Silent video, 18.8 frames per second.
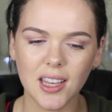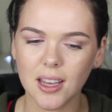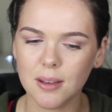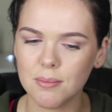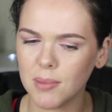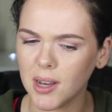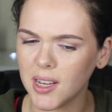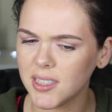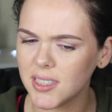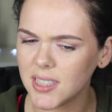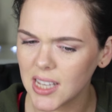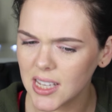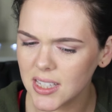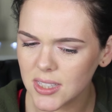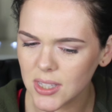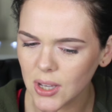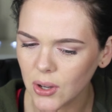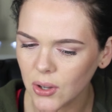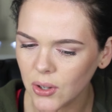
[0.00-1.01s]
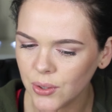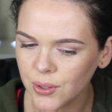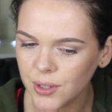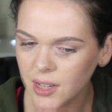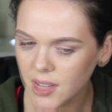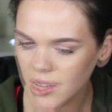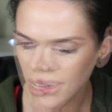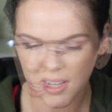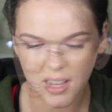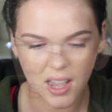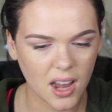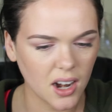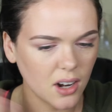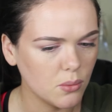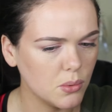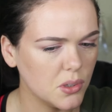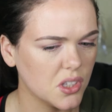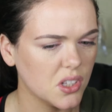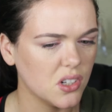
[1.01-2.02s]
In my T-zone. The
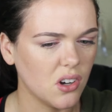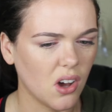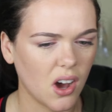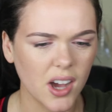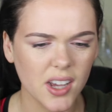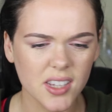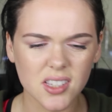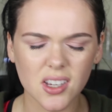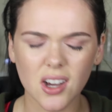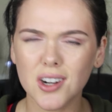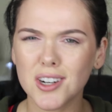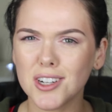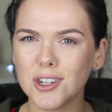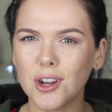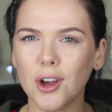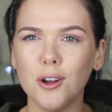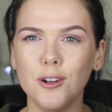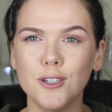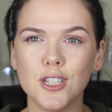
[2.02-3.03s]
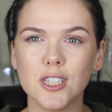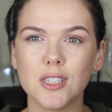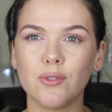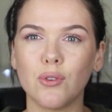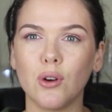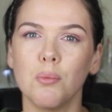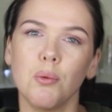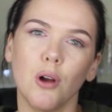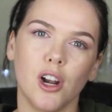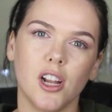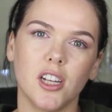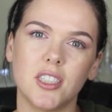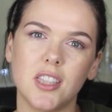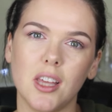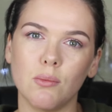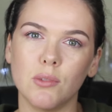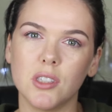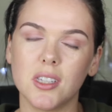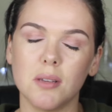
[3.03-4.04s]
colour was nice. I don't know, just for a product
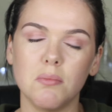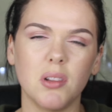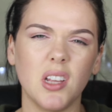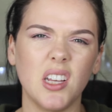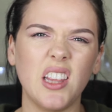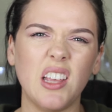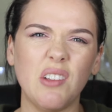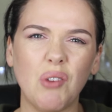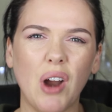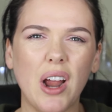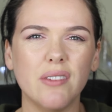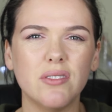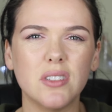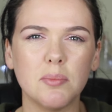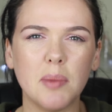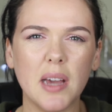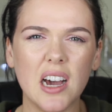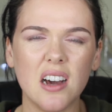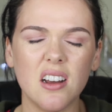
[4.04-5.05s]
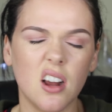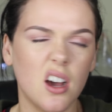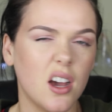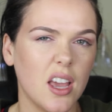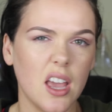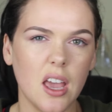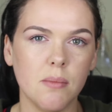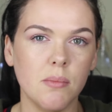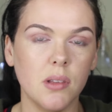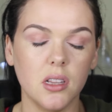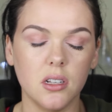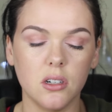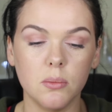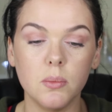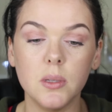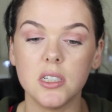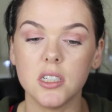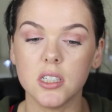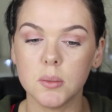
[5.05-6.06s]
that was completely raved about, I am a
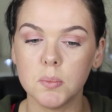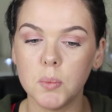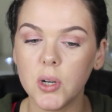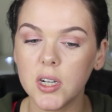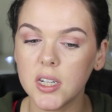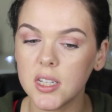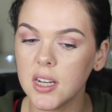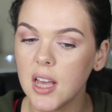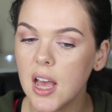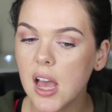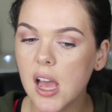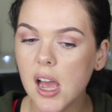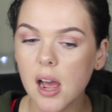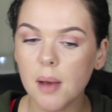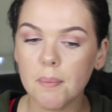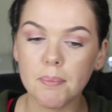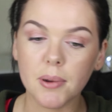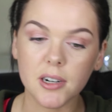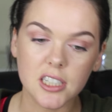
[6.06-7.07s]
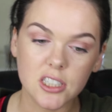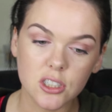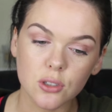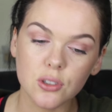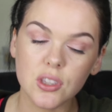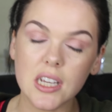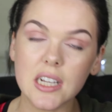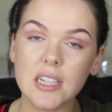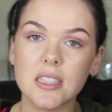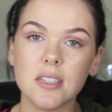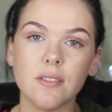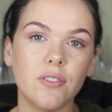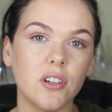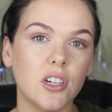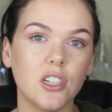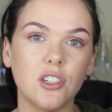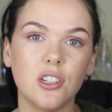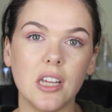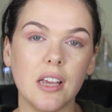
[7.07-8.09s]
little bit disappointed, but I do think it's a
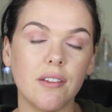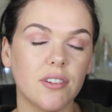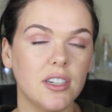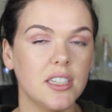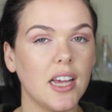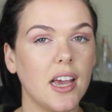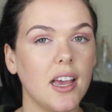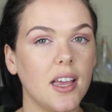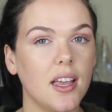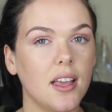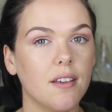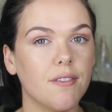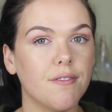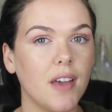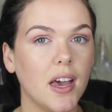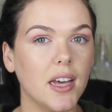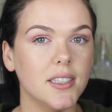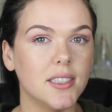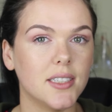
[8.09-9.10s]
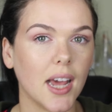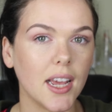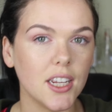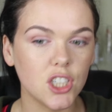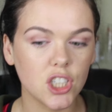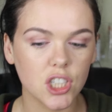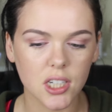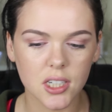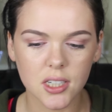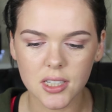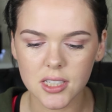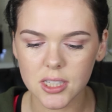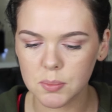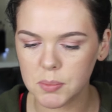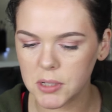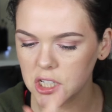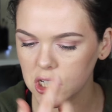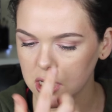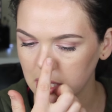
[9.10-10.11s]
very good everyday foundation,
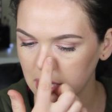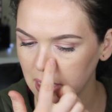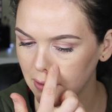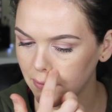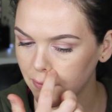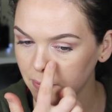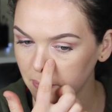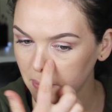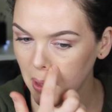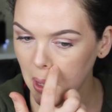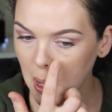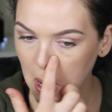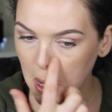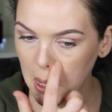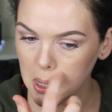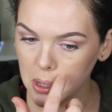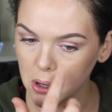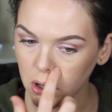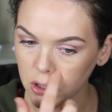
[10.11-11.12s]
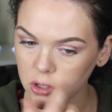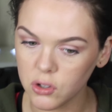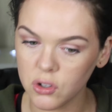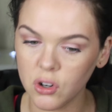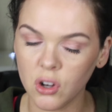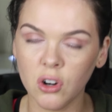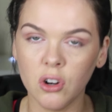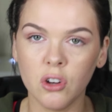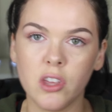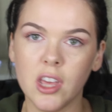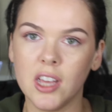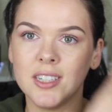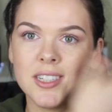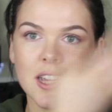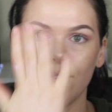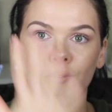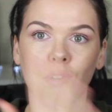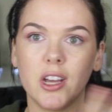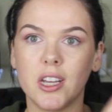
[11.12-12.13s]
especially if, you know, you're not looking
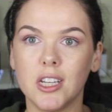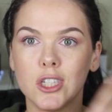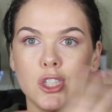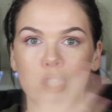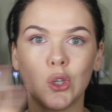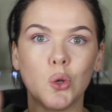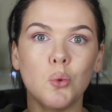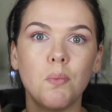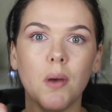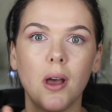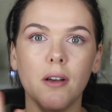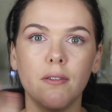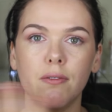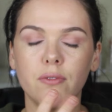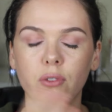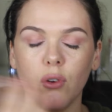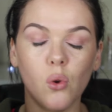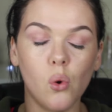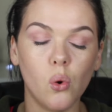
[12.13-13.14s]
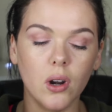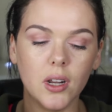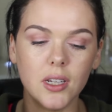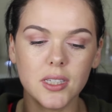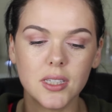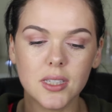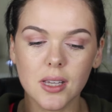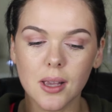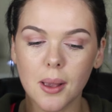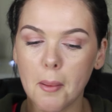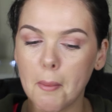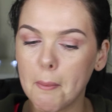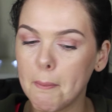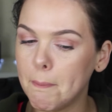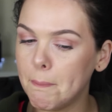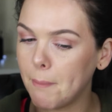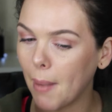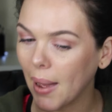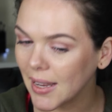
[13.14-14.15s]
to have like a super flawless
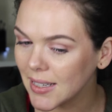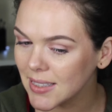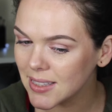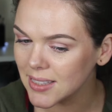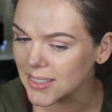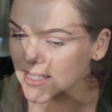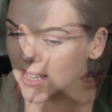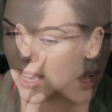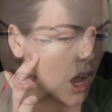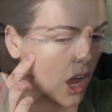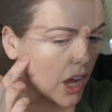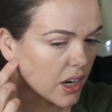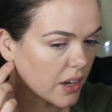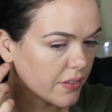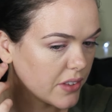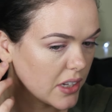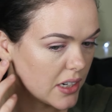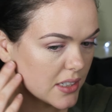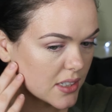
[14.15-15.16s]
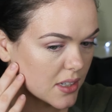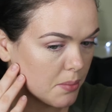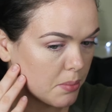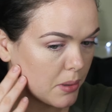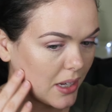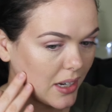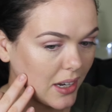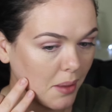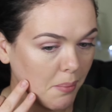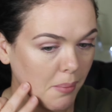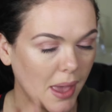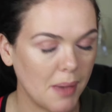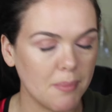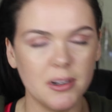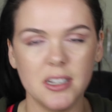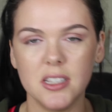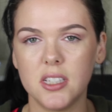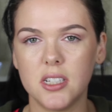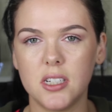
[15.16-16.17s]
base. I love that it's completely matte,
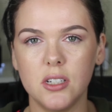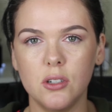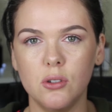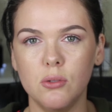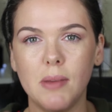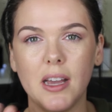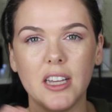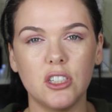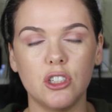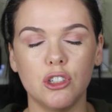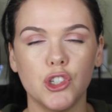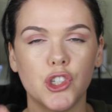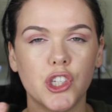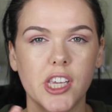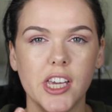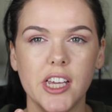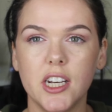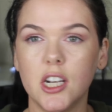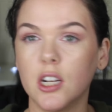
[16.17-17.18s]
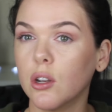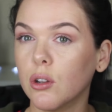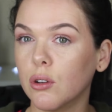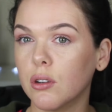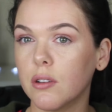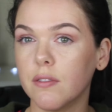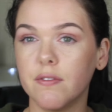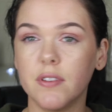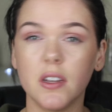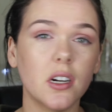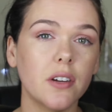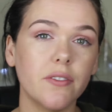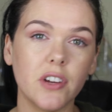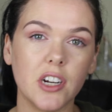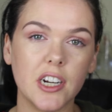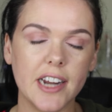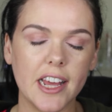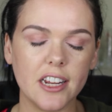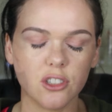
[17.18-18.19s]
but it still makes your skin look
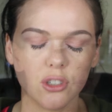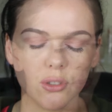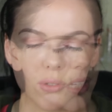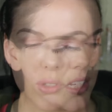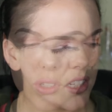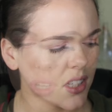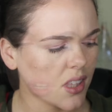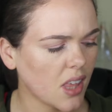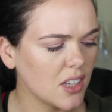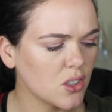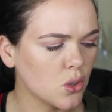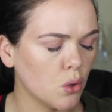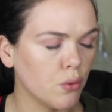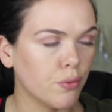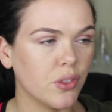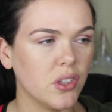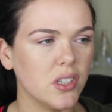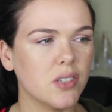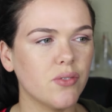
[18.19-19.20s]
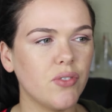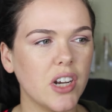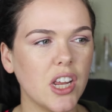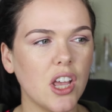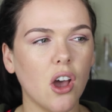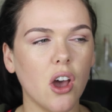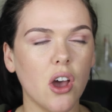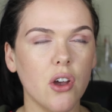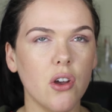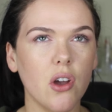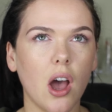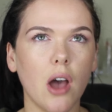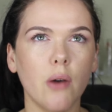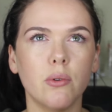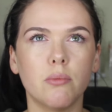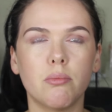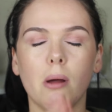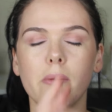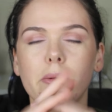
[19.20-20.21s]
very natural. So that's all for this video.
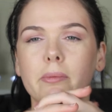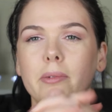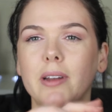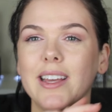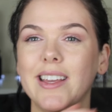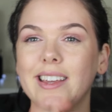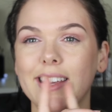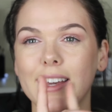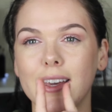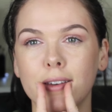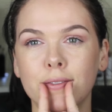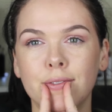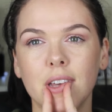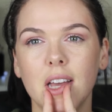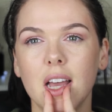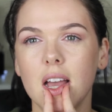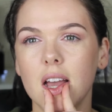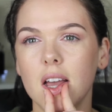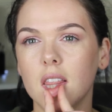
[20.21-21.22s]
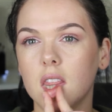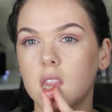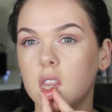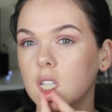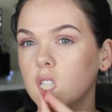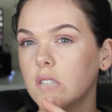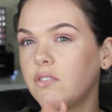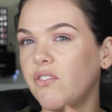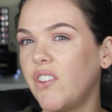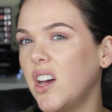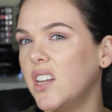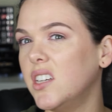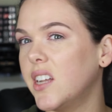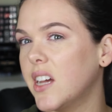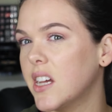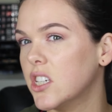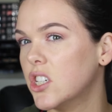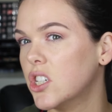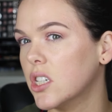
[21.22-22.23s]
I would probably give this
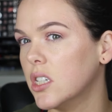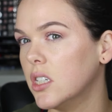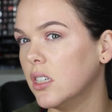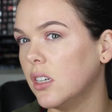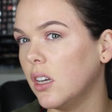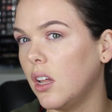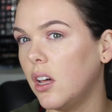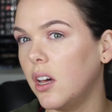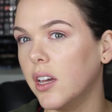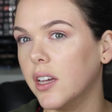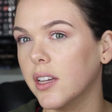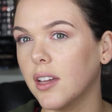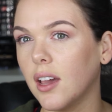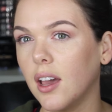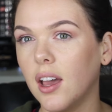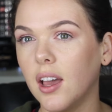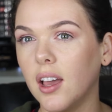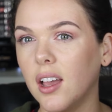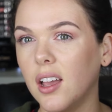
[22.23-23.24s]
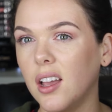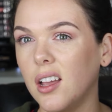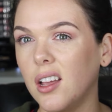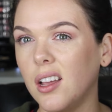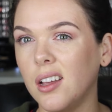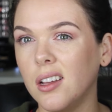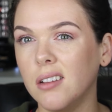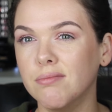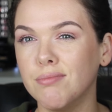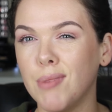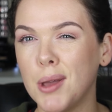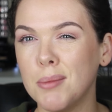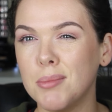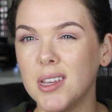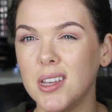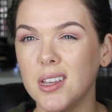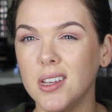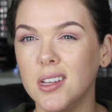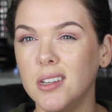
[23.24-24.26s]
foundation like a
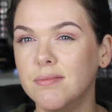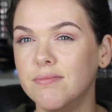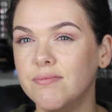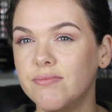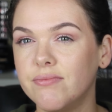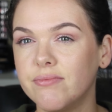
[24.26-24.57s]
maybe